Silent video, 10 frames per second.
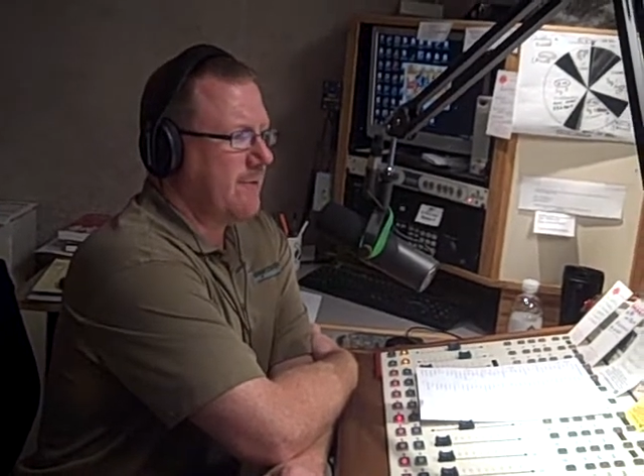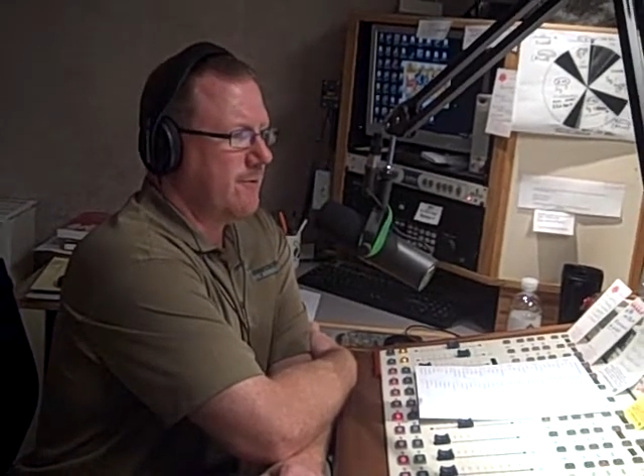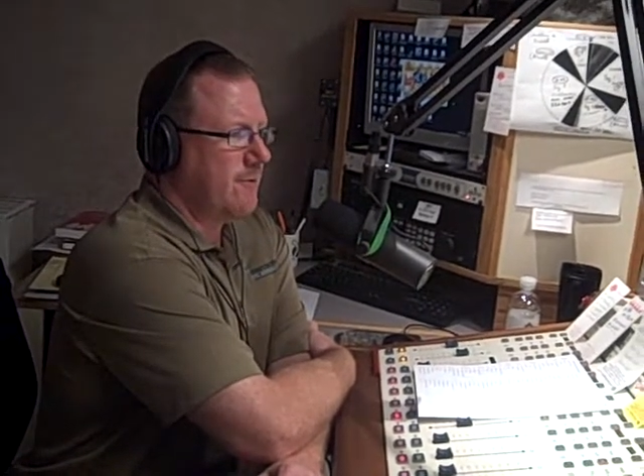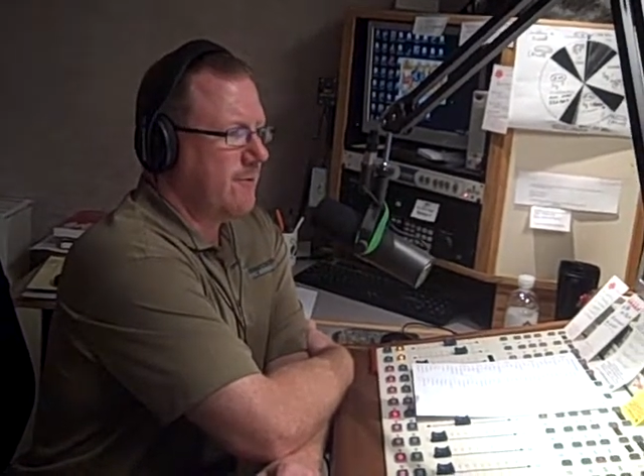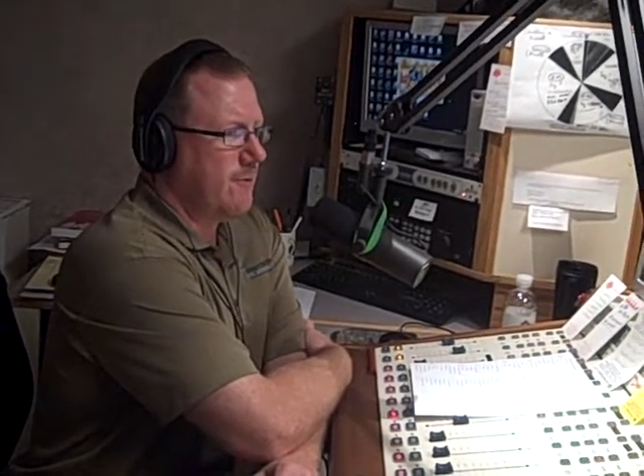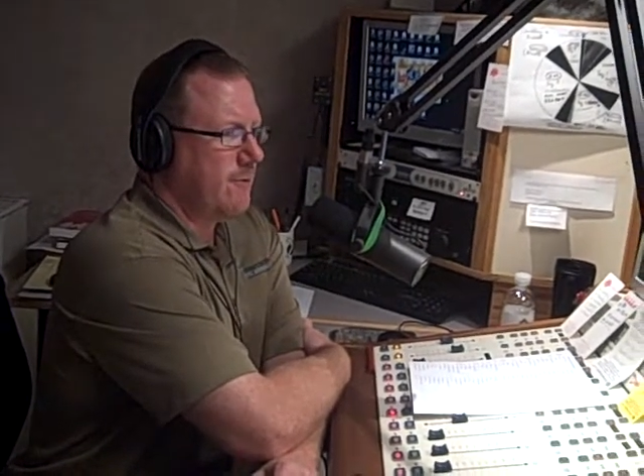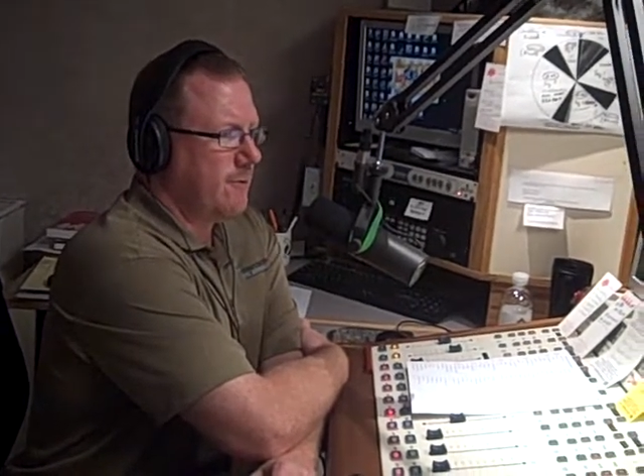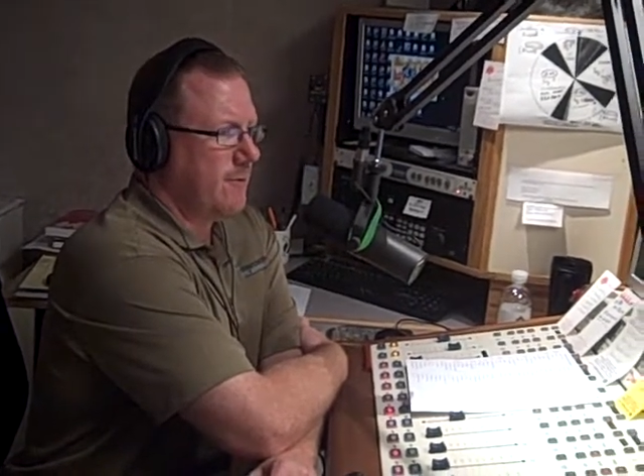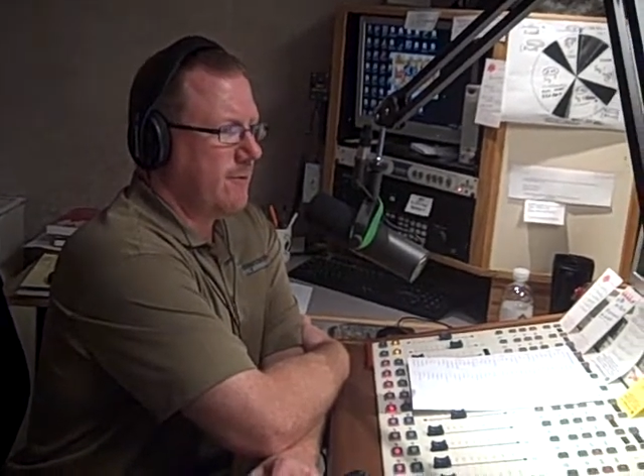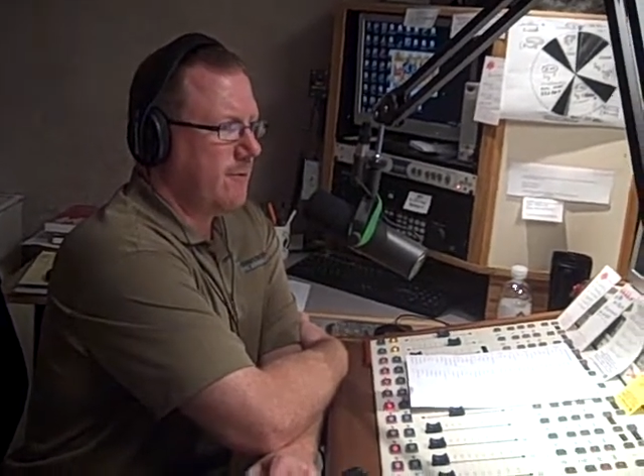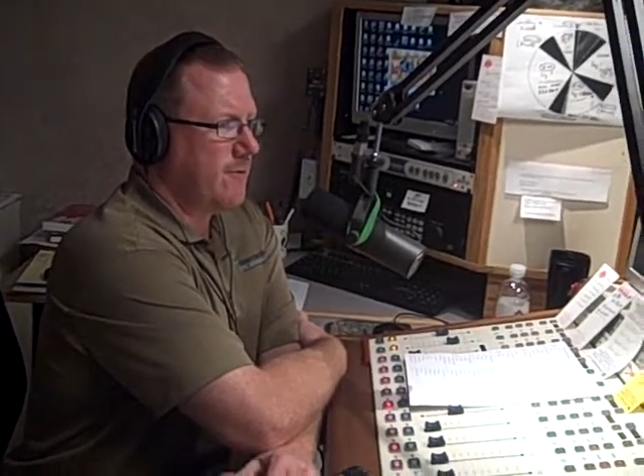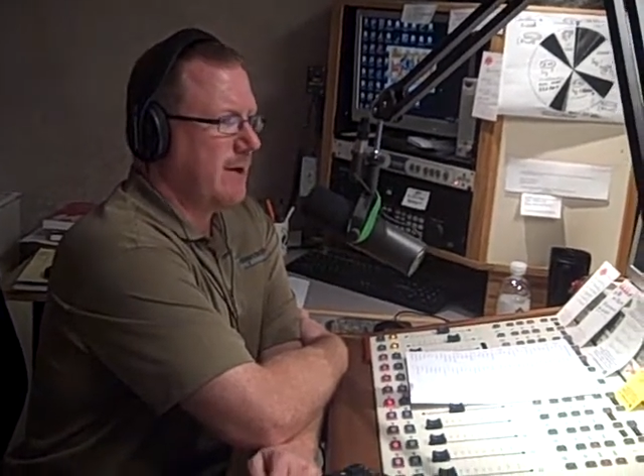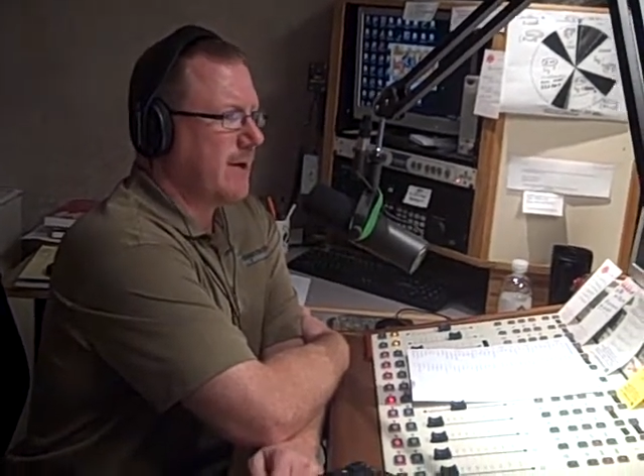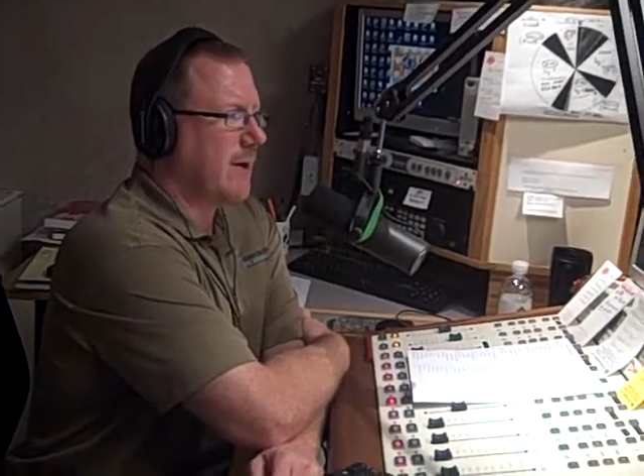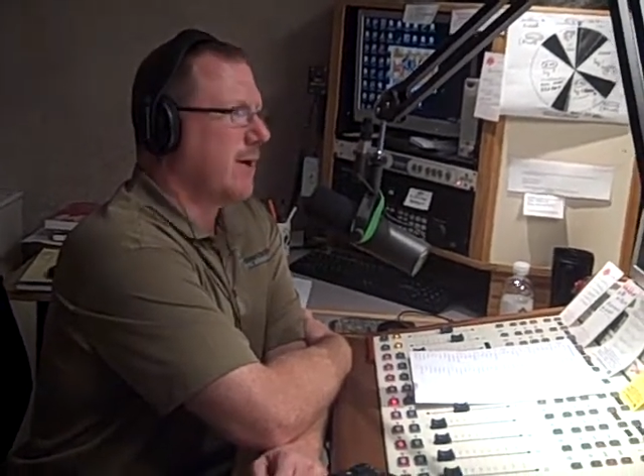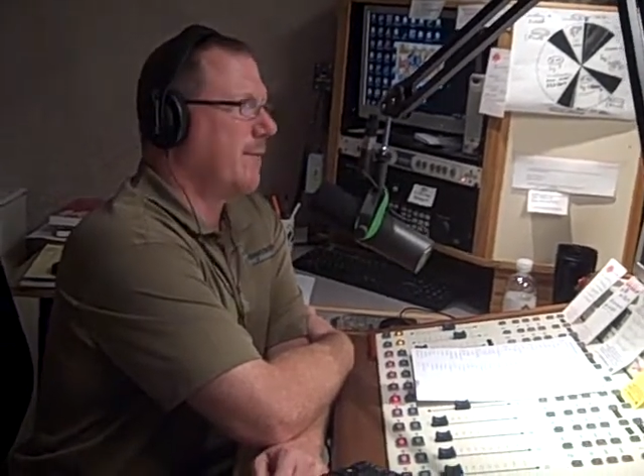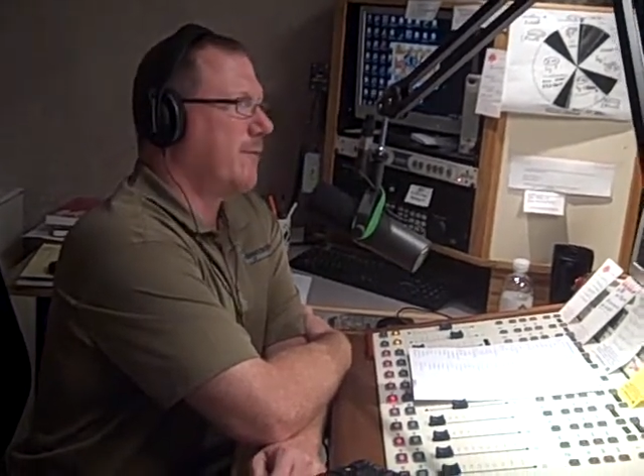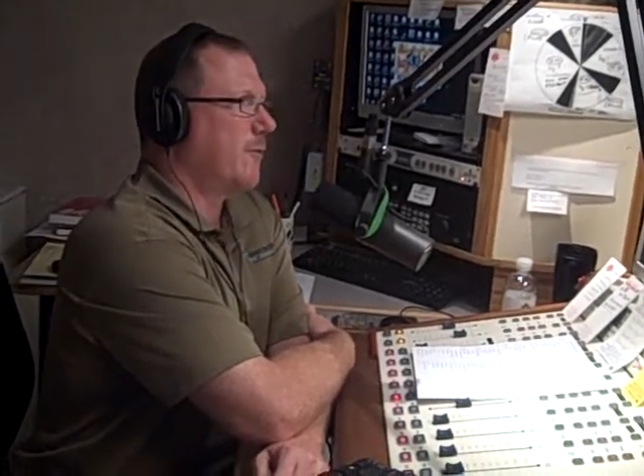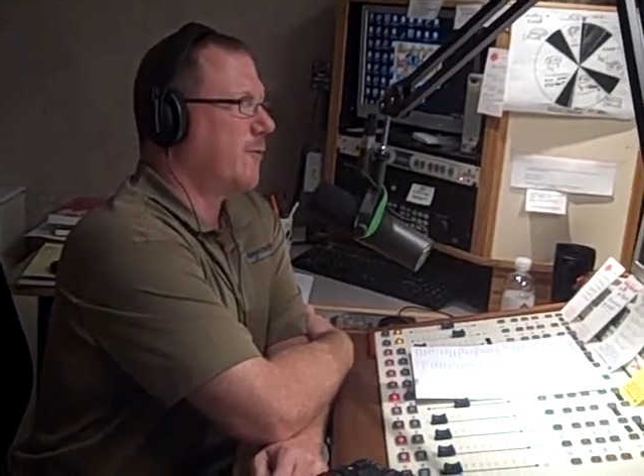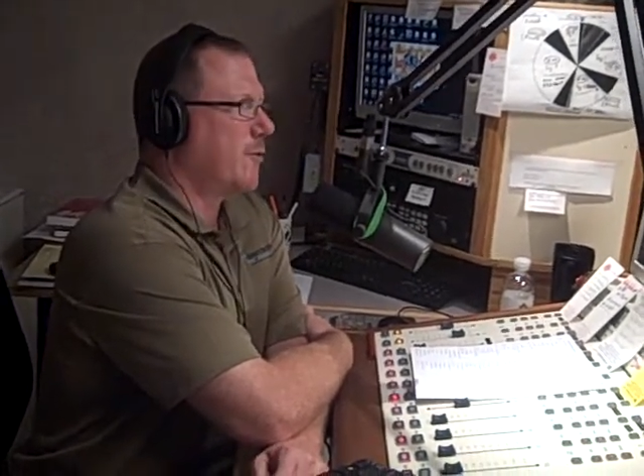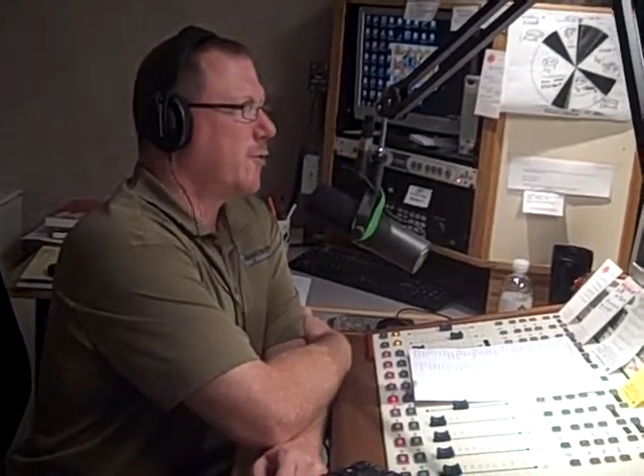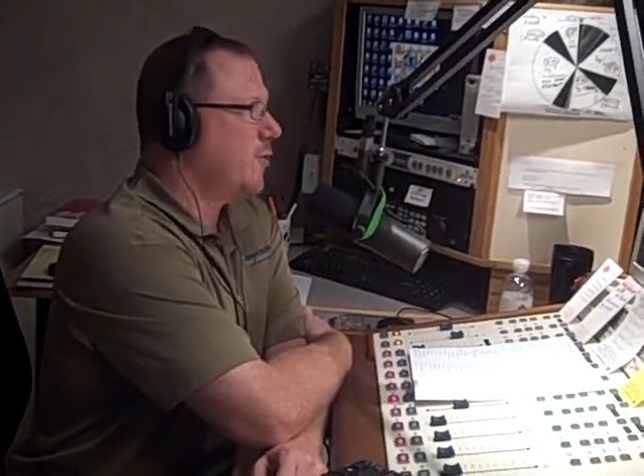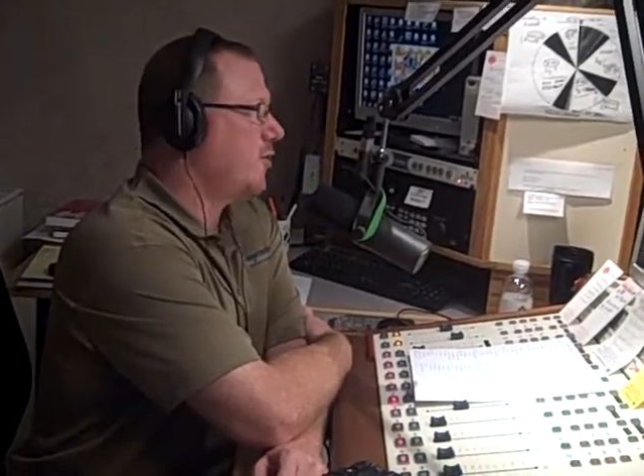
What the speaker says: is to check a couple of the rule